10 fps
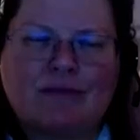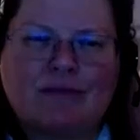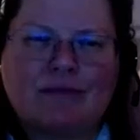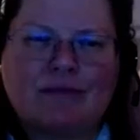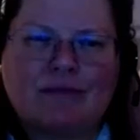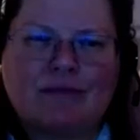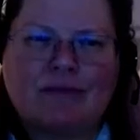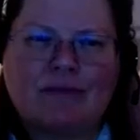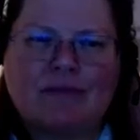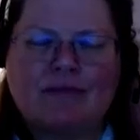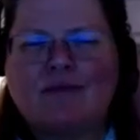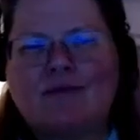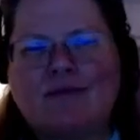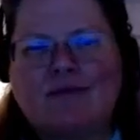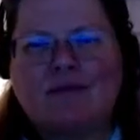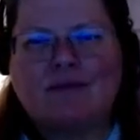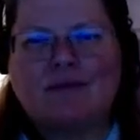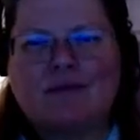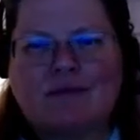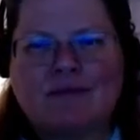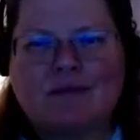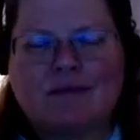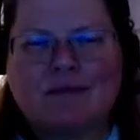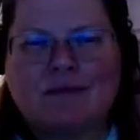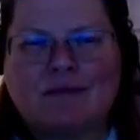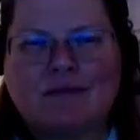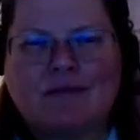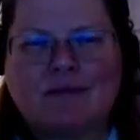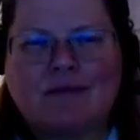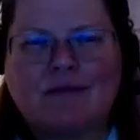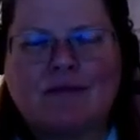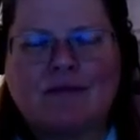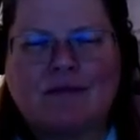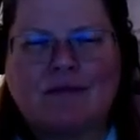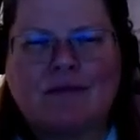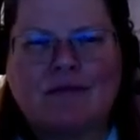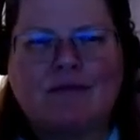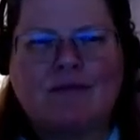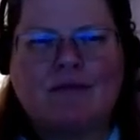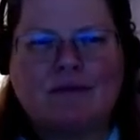This person isn't speaking.